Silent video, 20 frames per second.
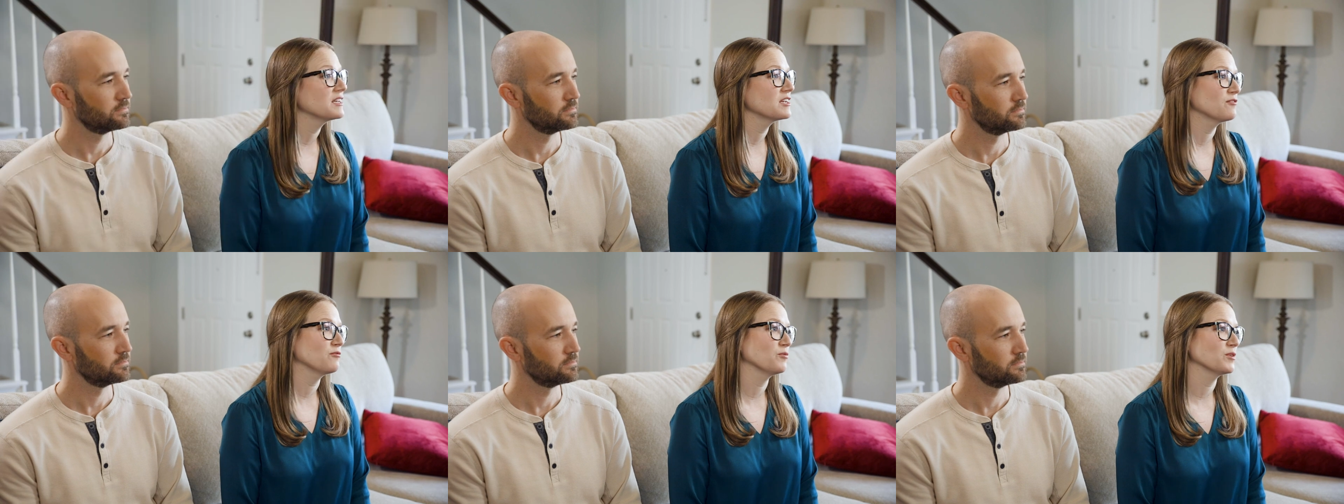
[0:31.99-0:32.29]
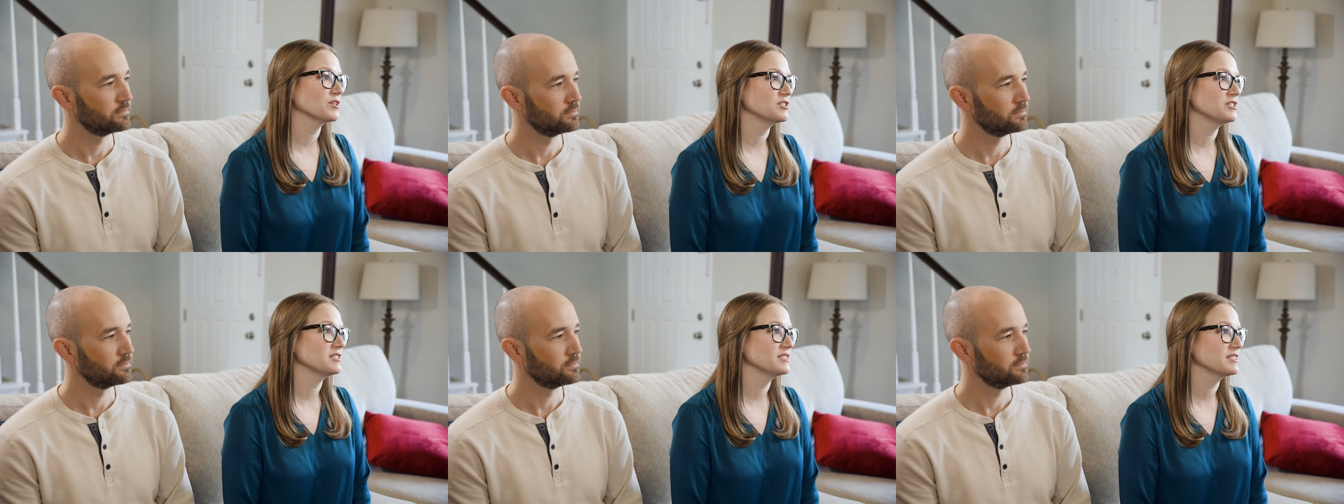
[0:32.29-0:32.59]
Speaker 1: enough
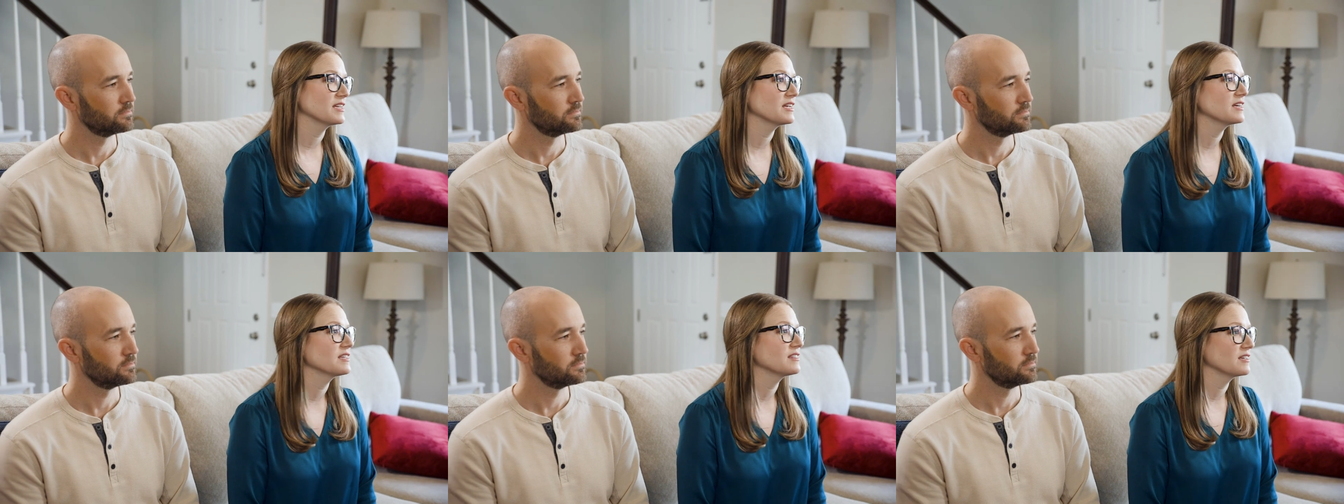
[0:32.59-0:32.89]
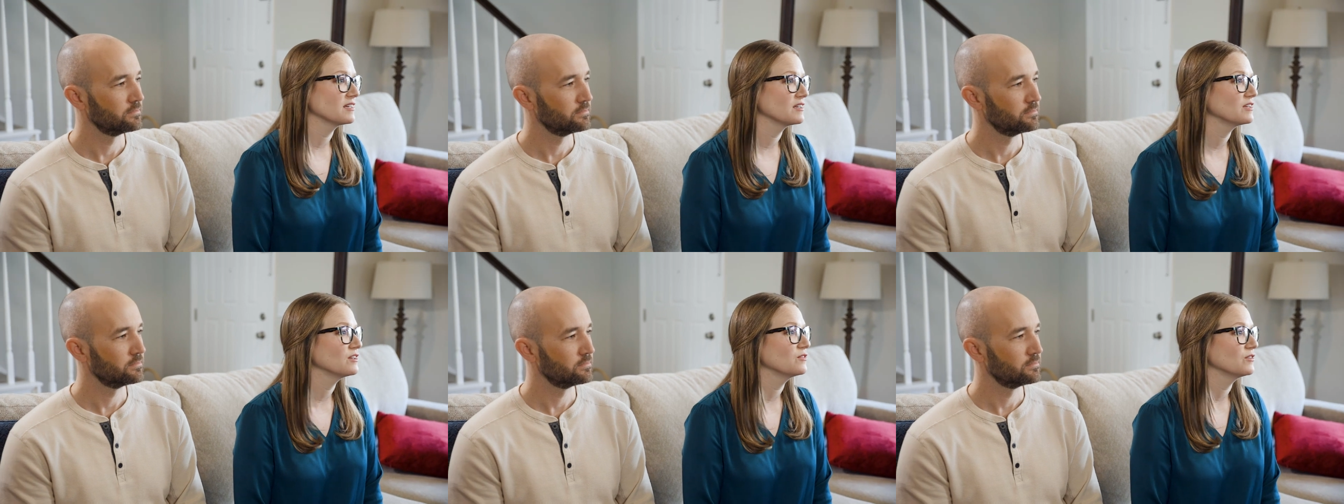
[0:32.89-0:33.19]
where she said, I
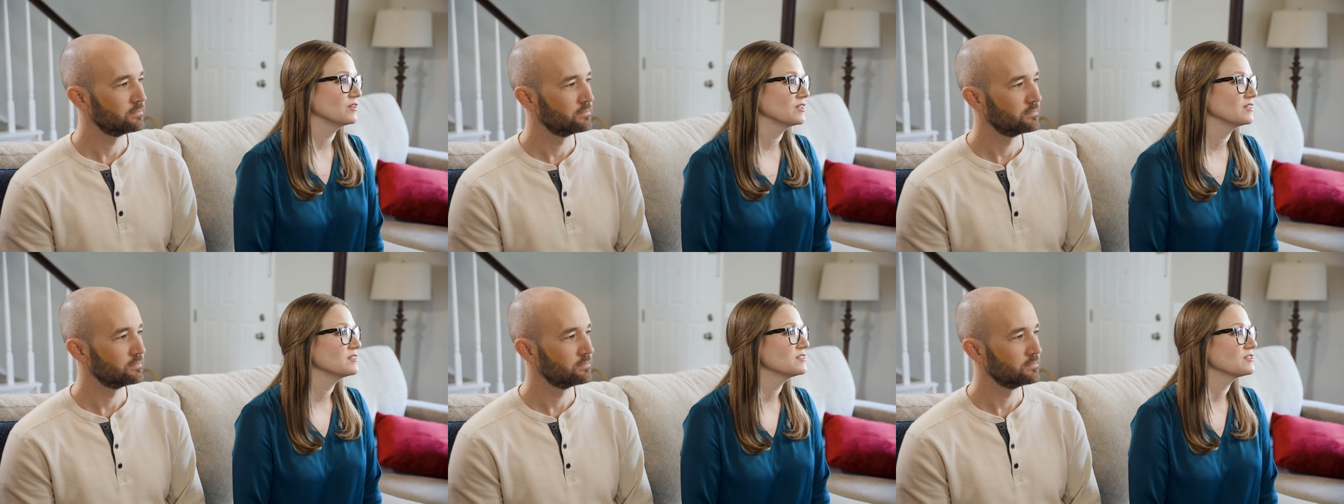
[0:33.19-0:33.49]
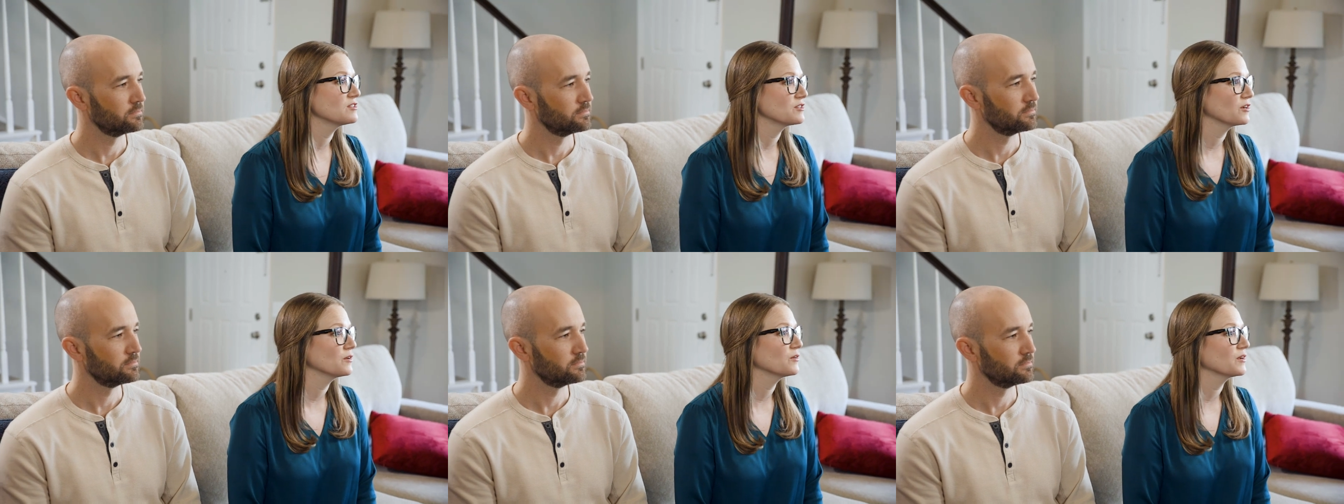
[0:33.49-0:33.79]
think you
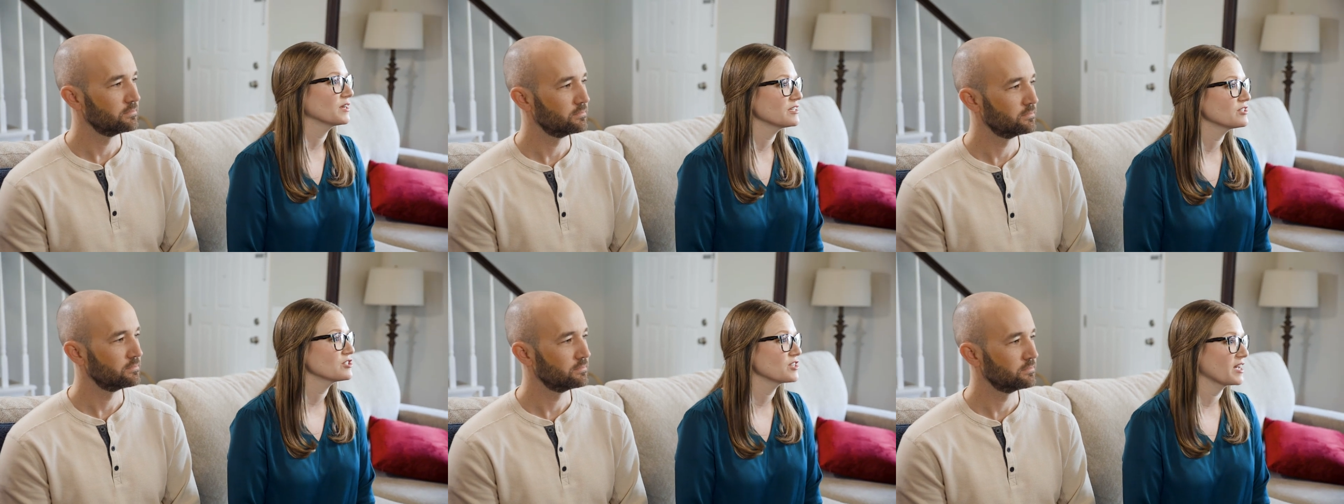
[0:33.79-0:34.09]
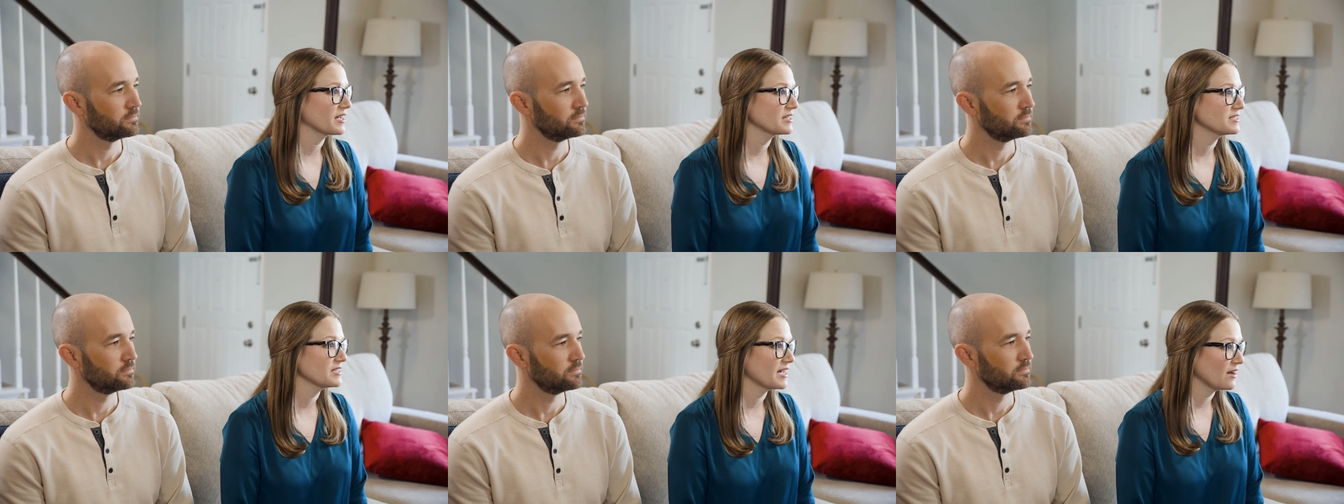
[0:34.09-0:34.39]
need to go get
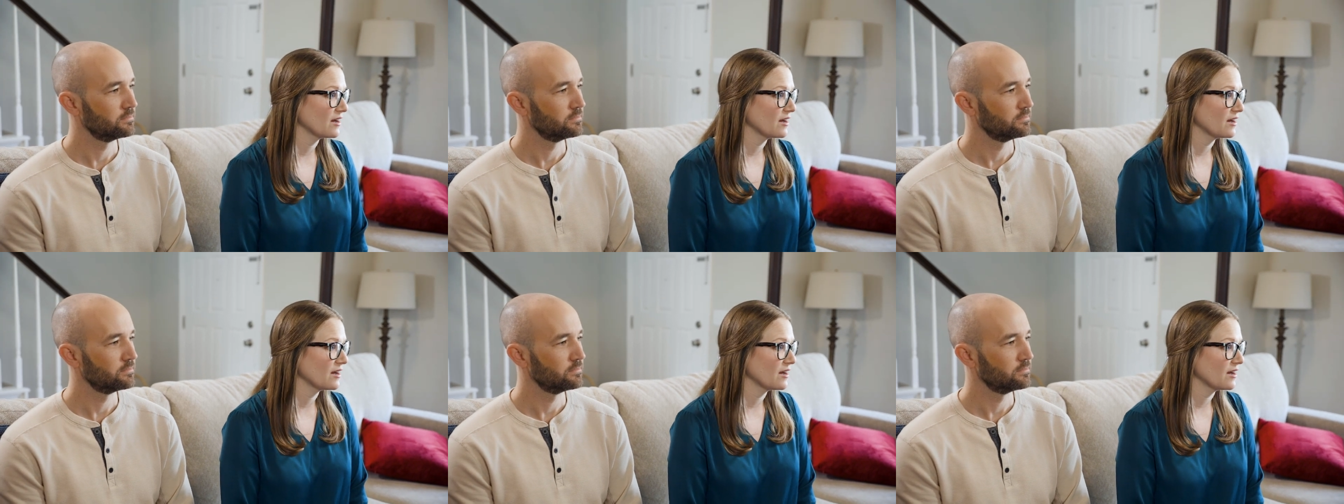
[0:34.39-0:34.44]
checked